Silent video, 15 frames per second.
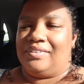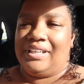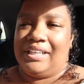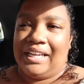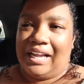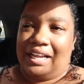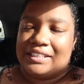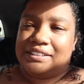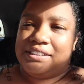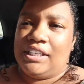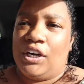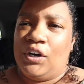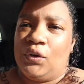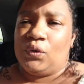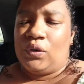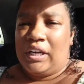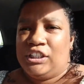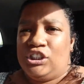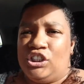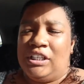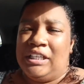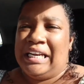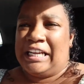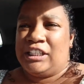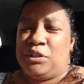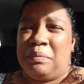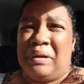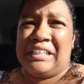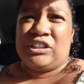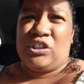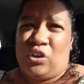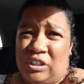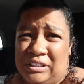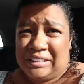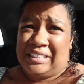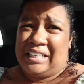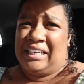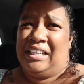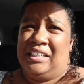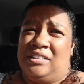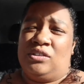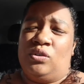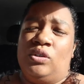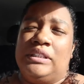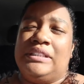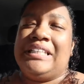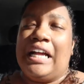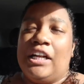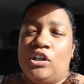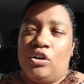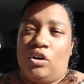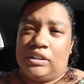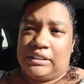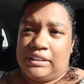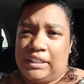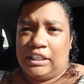Yeah, so he likes to buy his glasses at or his sunglasses at